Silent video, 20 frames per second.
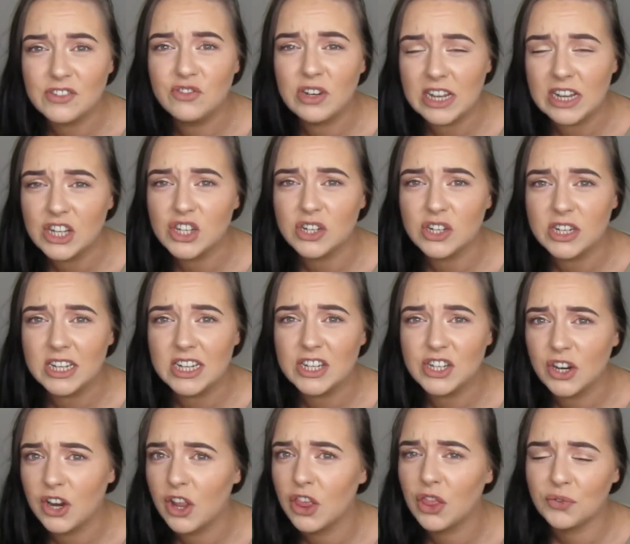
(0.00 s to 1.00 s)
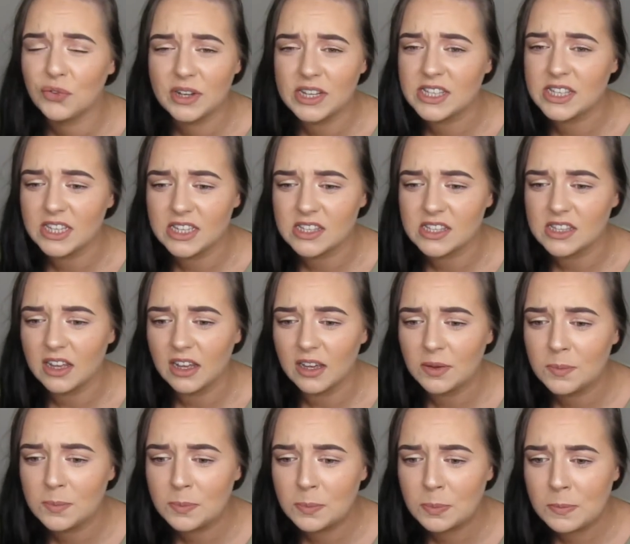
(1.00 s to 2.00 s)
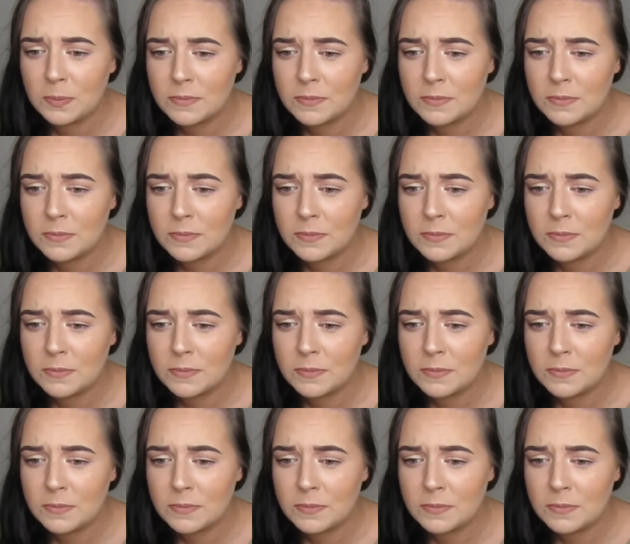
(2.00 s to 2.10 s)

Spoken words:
literally done a 360.